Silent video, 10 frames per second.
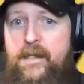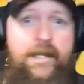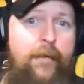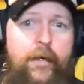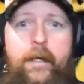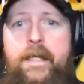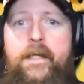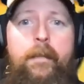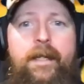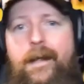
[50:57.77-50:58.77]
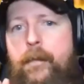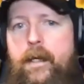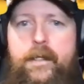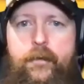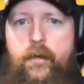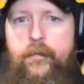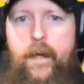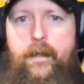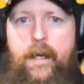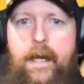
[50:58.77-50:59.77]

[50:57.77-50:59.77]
is never going to be somebody that I'm going to consider a friend.